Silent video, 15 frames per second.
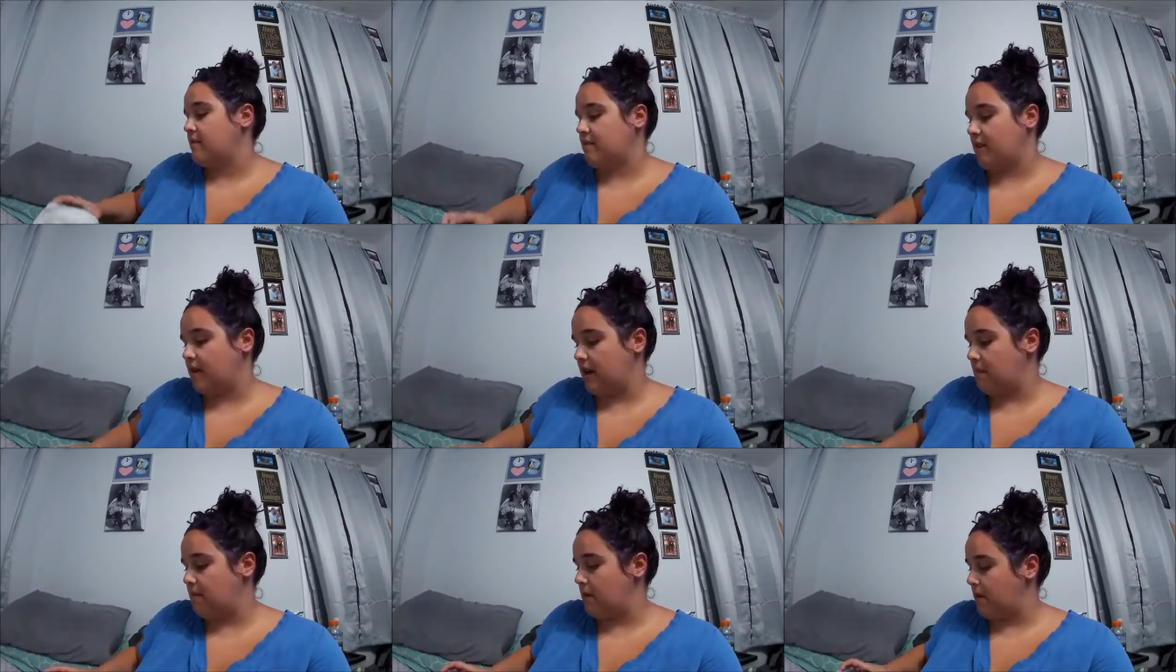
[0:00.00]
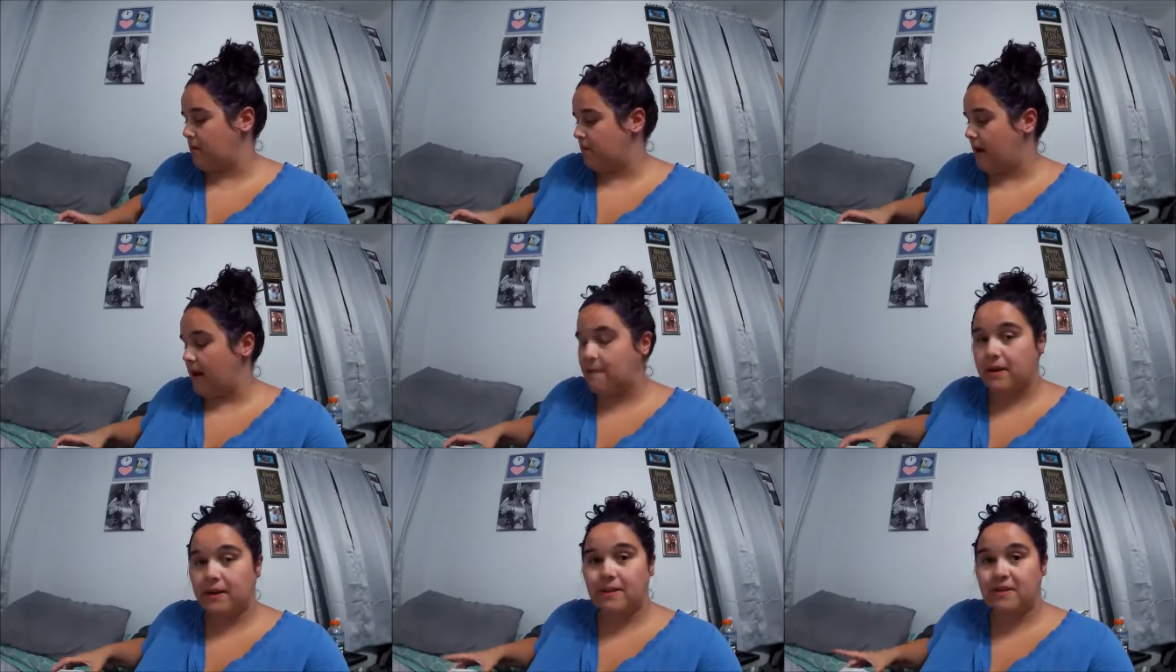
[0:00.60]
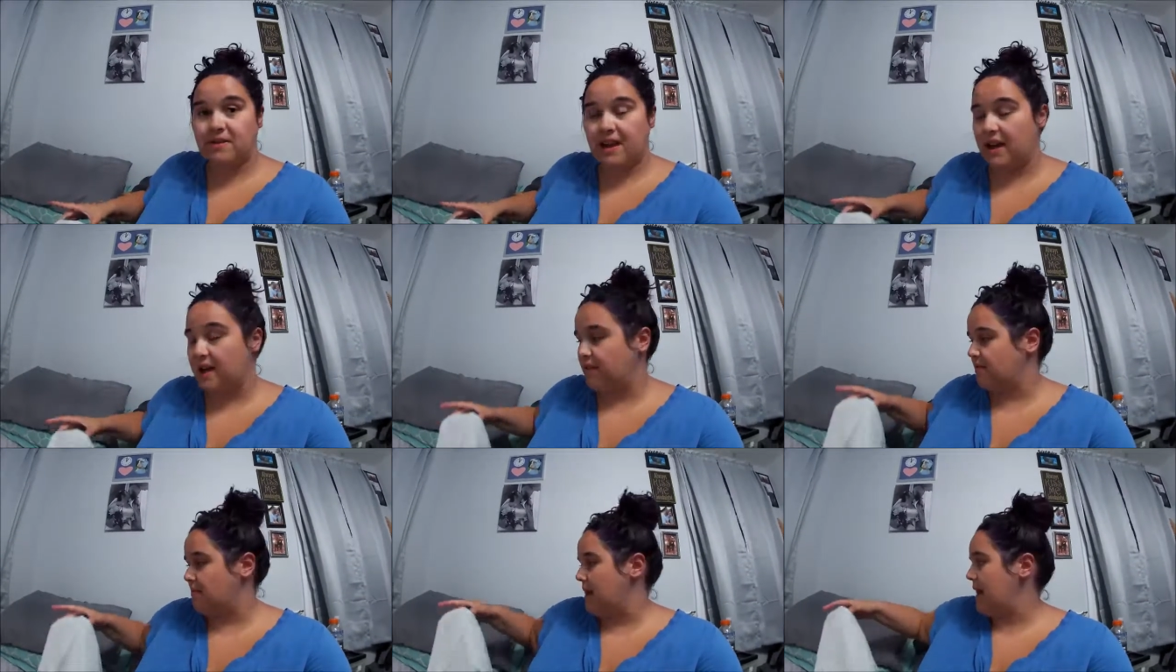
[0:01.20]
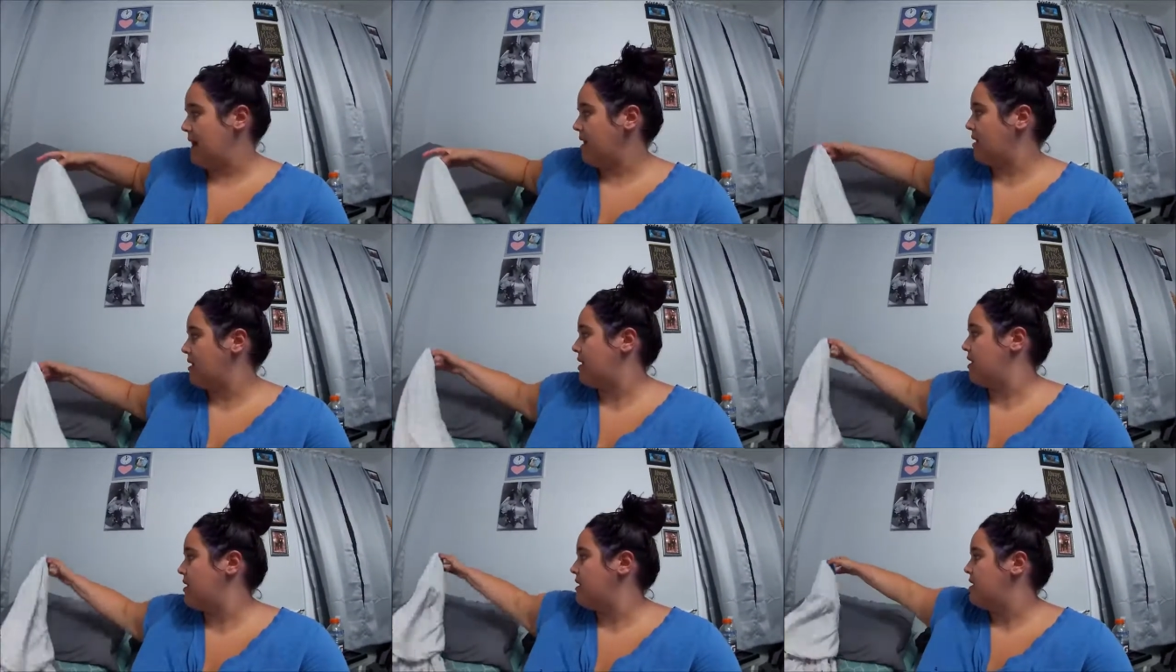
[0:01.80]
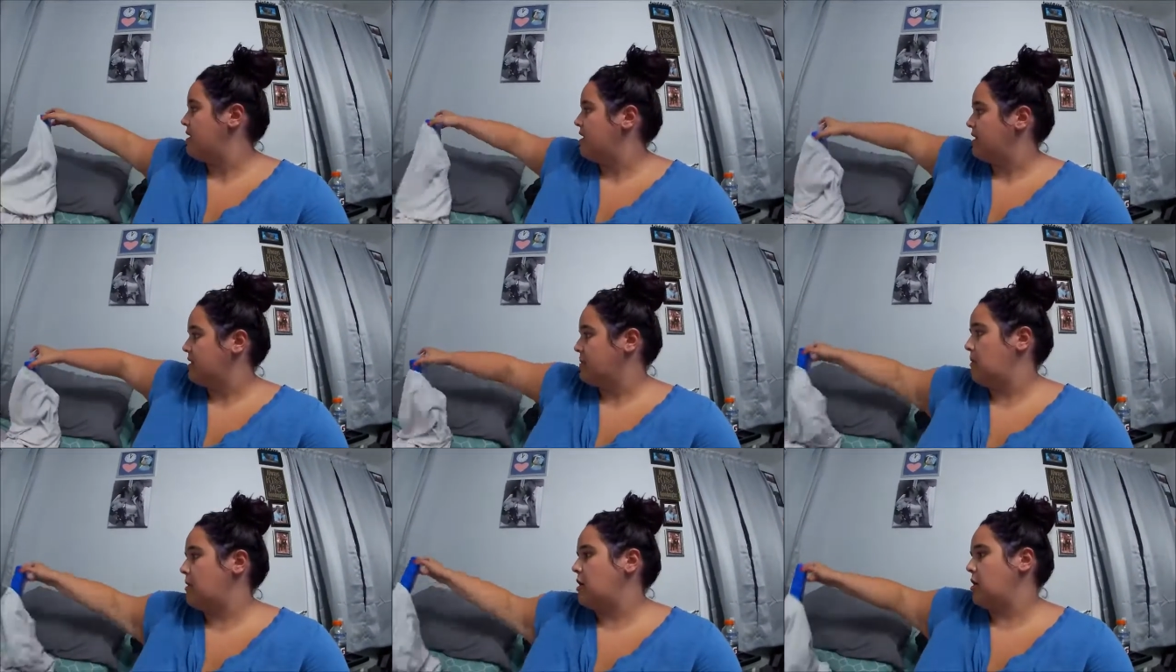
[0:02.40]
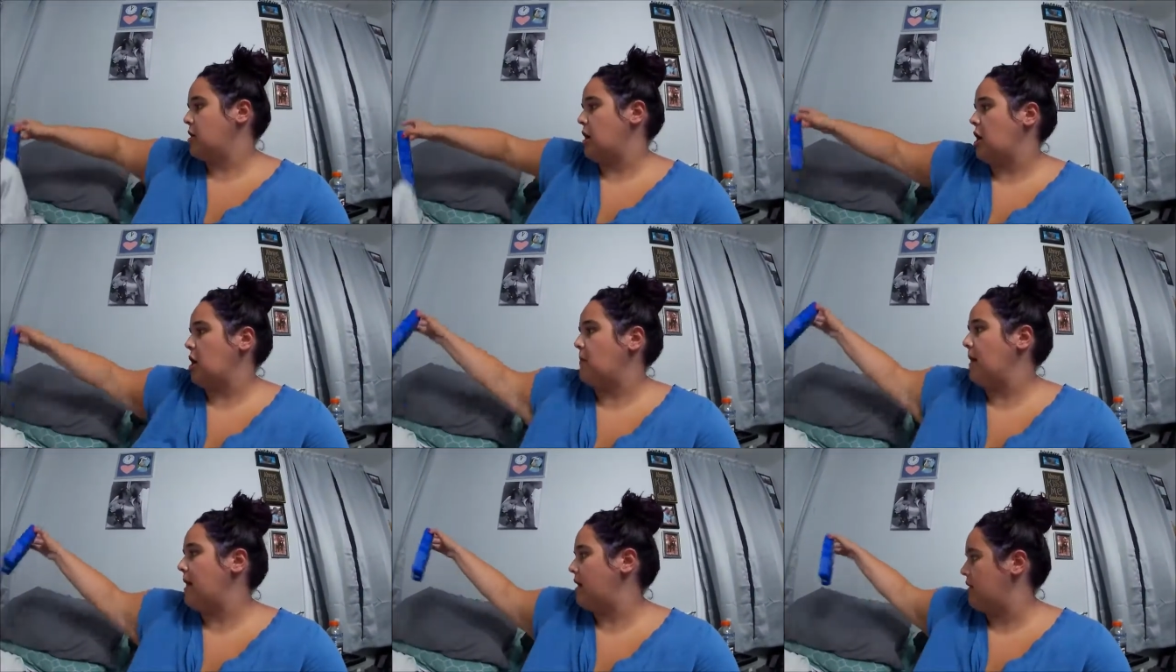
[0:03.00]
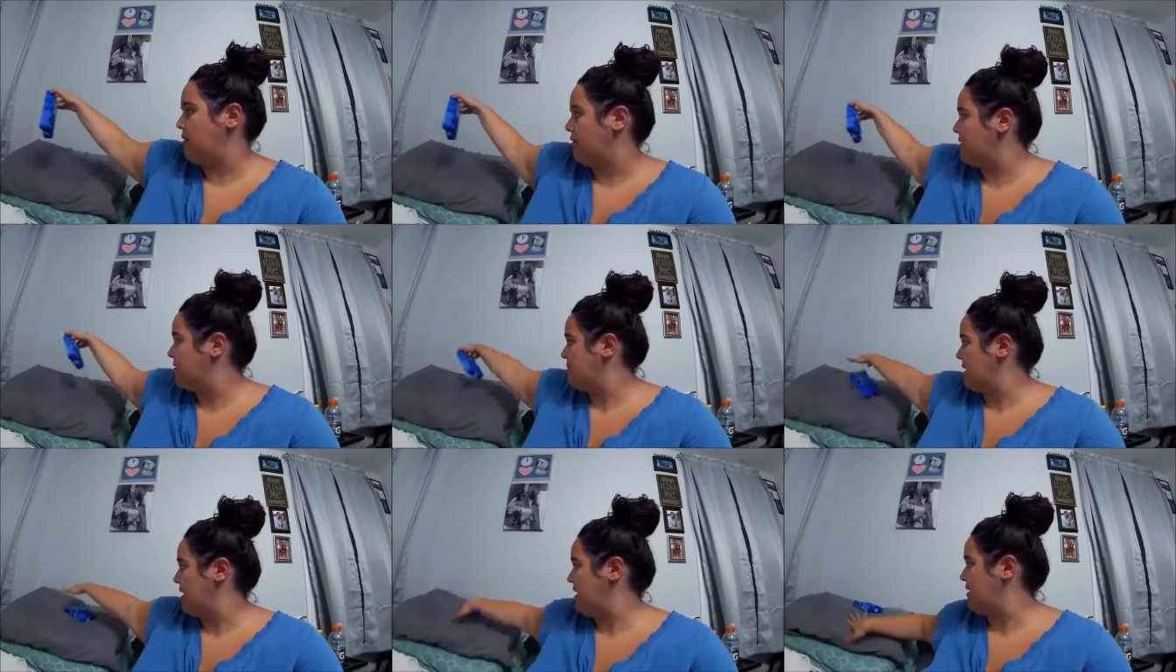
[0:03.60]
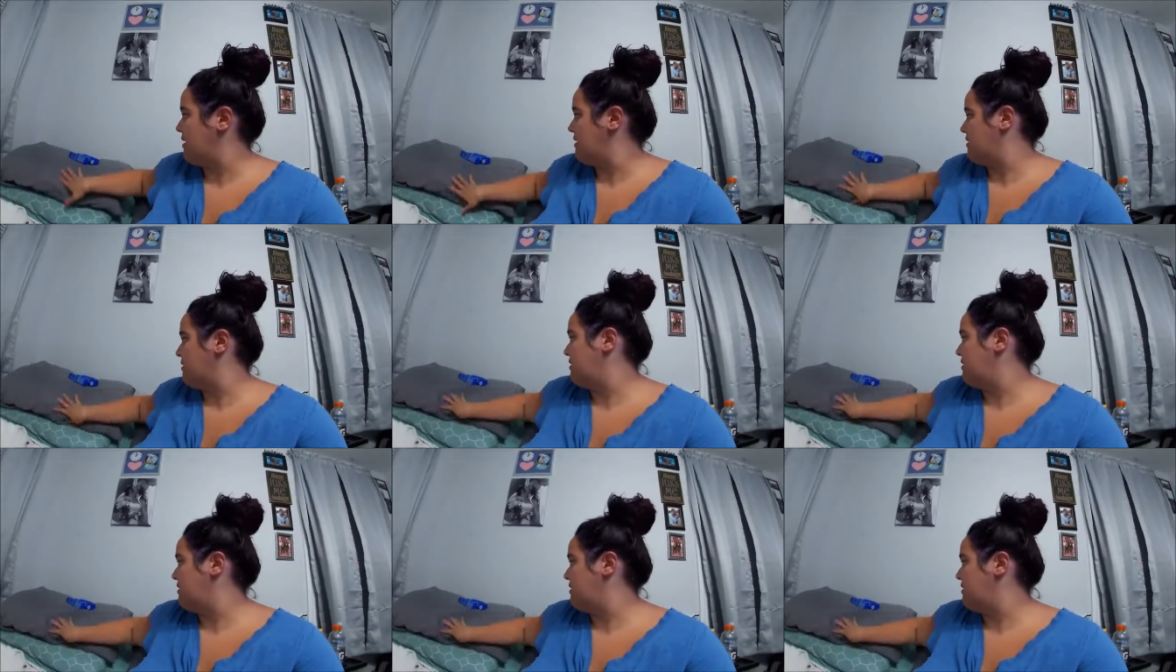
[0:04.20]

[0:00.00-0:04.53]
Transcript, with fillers: sorry I'm unwrapping this ice pack to put on our pillows because